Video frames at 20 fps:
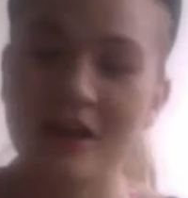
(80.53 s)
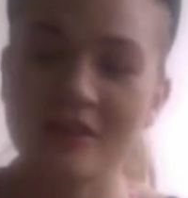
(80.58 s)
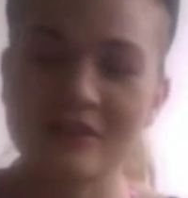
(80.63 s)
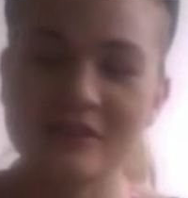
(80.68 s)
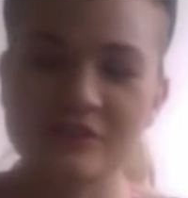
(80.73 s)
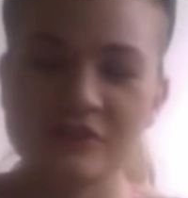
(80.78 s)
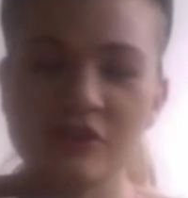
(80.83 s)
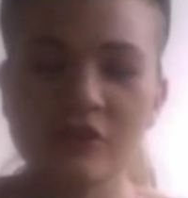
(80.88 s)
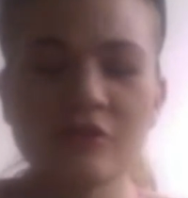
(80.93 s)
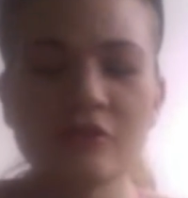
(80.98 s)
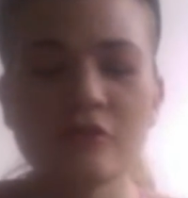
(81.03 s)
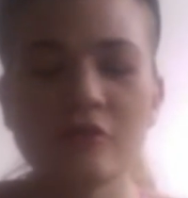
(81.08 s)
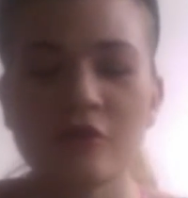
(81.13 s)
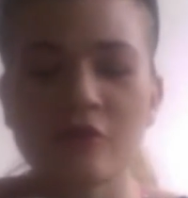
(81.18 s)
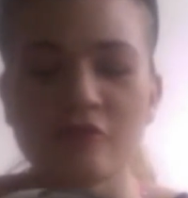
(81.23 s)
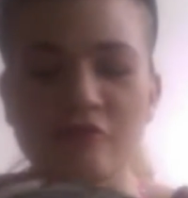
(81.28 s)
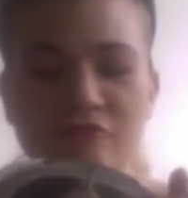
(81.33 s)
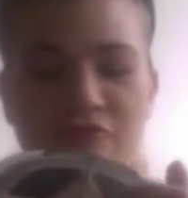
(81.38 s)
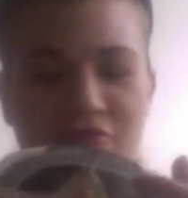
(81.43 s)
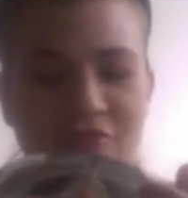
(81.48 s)
There's no
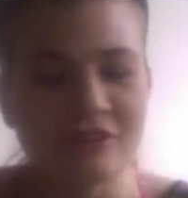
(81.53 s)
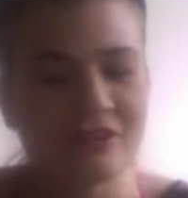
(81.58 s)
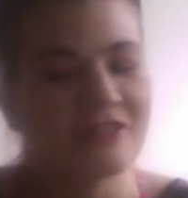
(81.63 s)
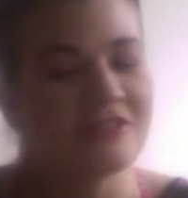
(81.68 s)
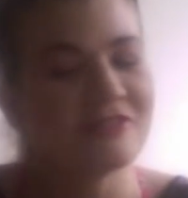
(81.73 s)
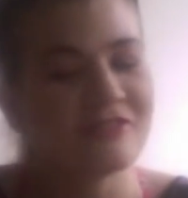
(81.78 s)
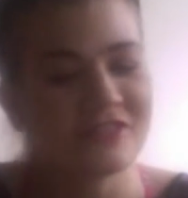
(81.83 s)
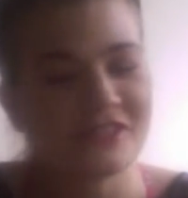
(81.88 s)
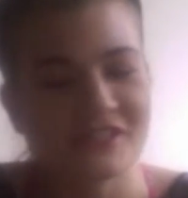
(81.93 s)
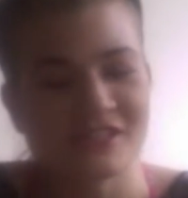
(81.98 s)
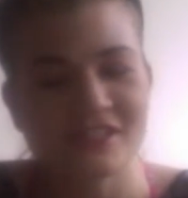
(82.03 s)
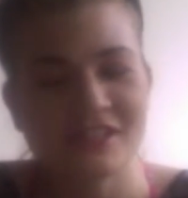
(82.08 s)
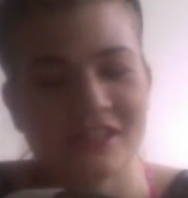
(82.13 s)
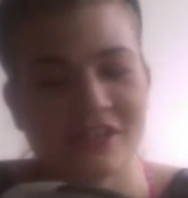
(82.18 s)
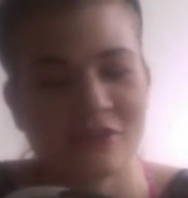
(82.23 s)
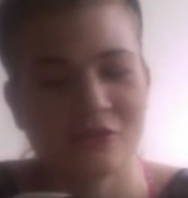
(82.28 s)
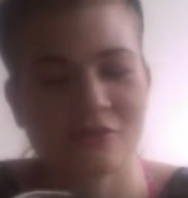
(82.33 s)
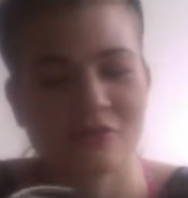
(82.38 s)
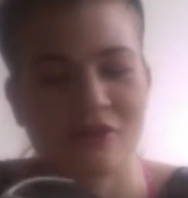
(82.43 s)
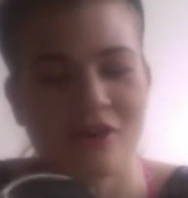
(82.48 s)
real reason
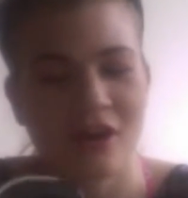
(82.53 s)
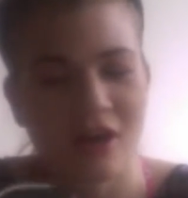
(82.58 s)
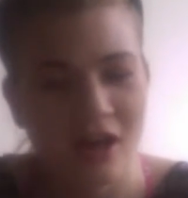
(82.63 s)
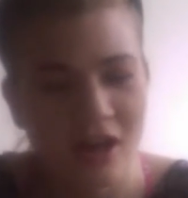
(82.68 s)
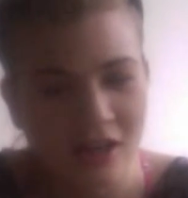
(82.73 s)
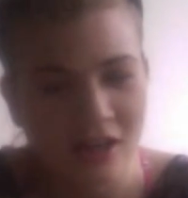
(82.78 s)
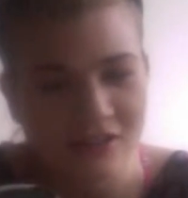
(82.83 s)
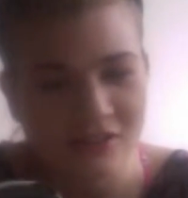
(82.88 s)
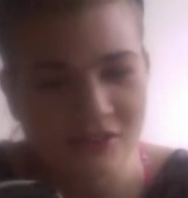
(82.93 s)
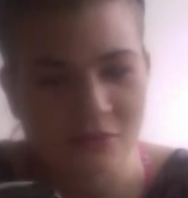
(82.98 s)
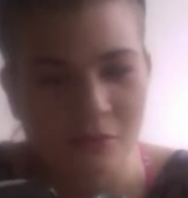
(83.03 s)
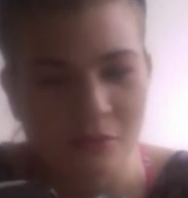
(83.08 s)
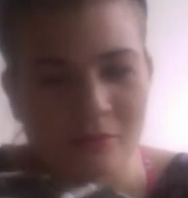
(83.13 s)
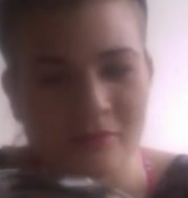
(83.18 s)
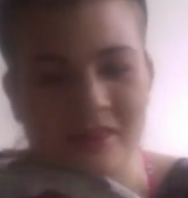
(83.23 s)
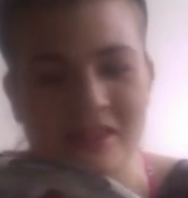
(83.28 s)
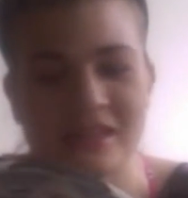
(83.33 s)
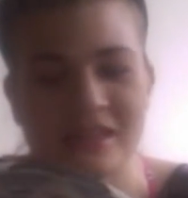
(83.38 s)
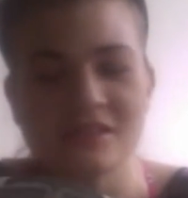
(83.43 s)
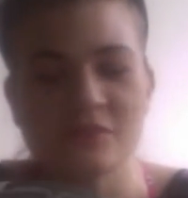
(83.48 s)
that you can't swim in
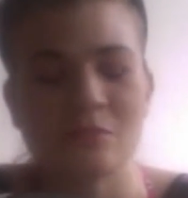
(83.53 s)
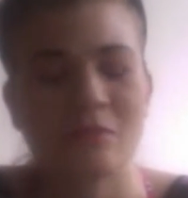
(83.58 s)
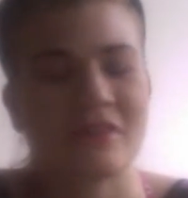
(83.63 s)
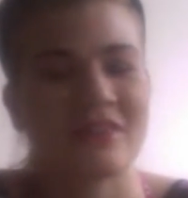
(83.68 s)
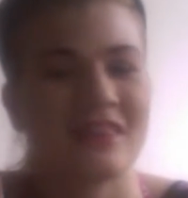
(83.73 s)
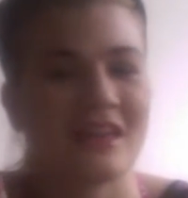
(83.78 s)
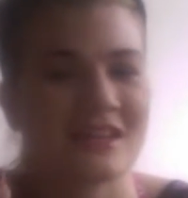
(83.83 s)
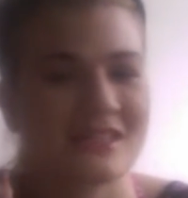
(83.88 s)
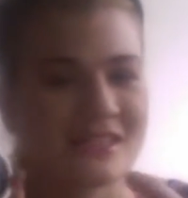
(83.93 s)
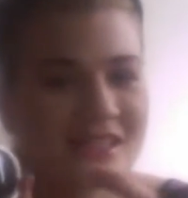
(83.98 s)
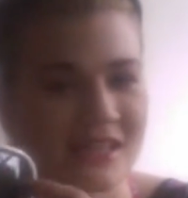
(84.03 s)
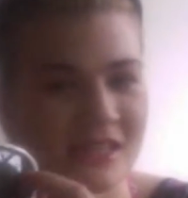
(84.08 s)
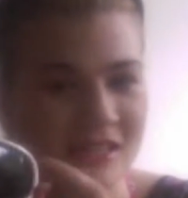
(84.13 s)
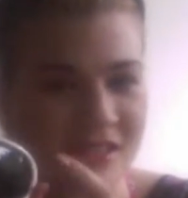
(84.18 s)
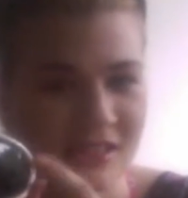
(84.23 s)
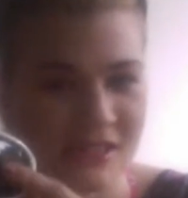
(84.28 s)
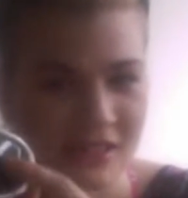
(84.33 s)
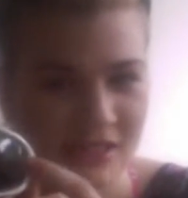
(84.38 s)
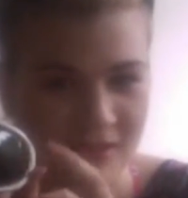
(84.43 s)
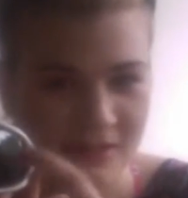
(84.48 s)
these, but they're
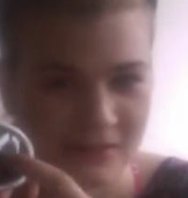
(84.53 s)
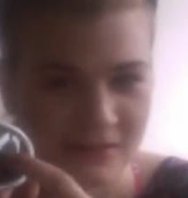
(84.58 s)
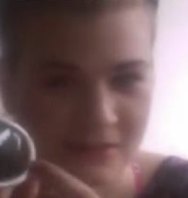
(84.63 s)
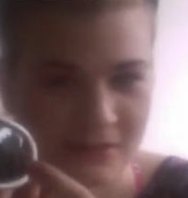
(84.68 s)
tinted.